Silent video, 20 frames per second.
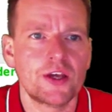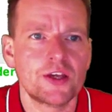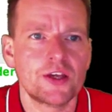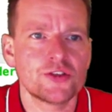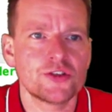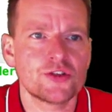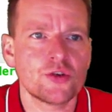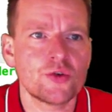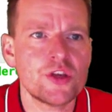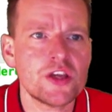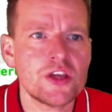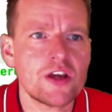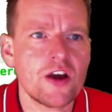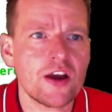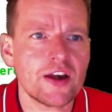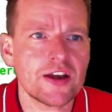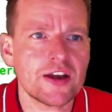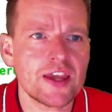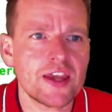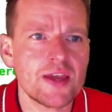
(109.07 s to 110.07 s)
So he got
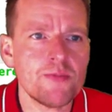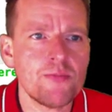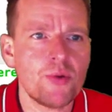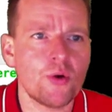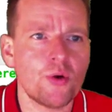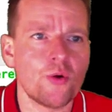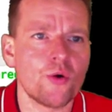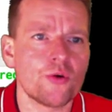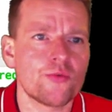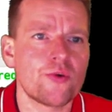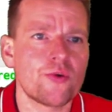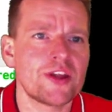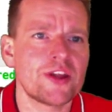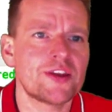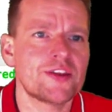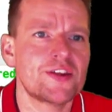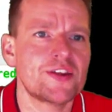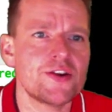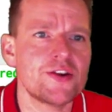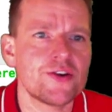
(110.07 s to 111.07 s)
an import right
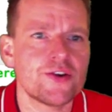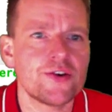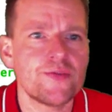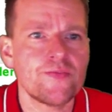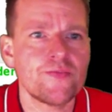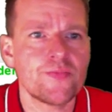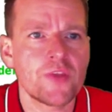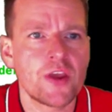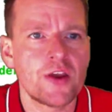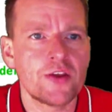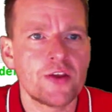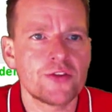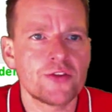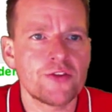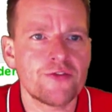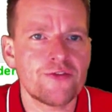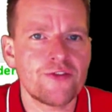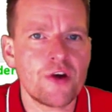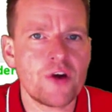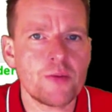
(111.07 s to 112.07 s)
here, the
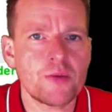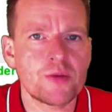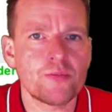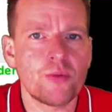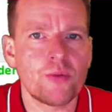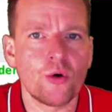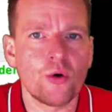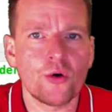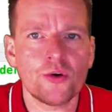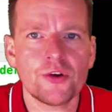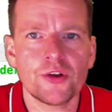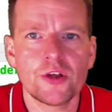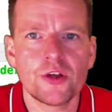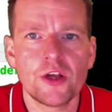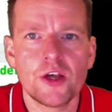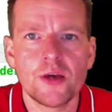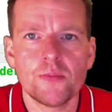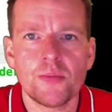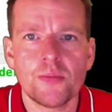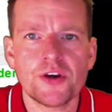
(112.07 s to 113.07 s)
from import,
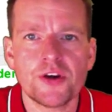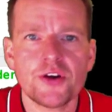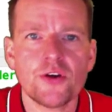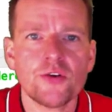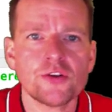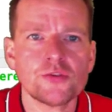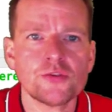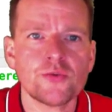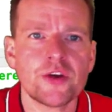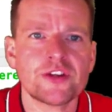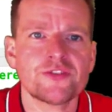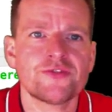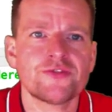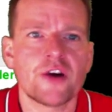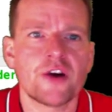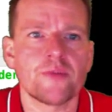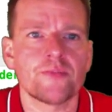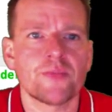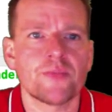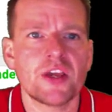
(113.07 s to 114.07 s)
but notice where it's
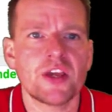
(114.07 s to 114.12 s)
from.